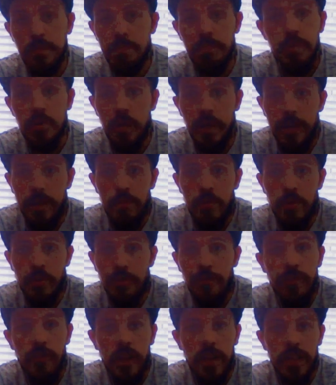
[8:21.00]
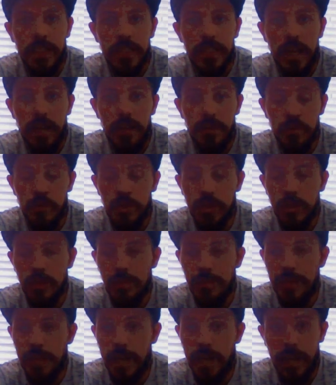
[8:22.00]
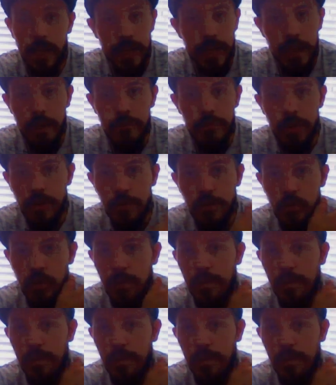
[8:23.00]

putting him on a flight stand or something and getting rid of all the